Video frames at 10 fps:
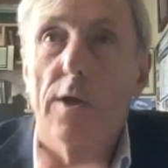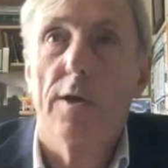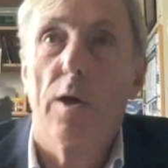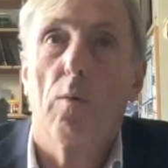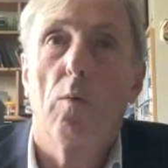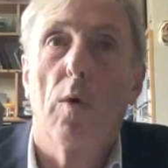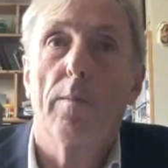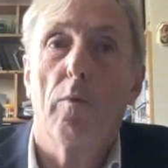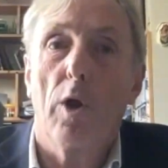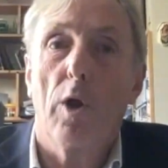
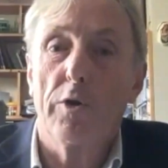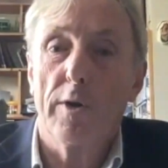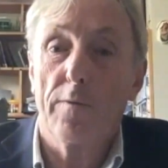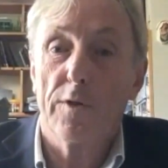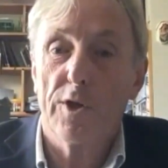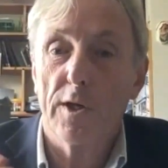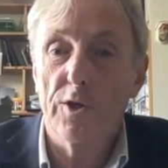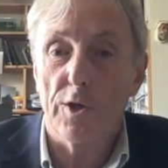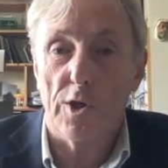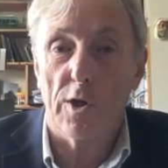What role do you have for
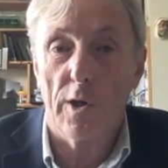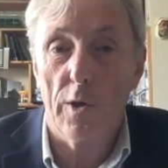judges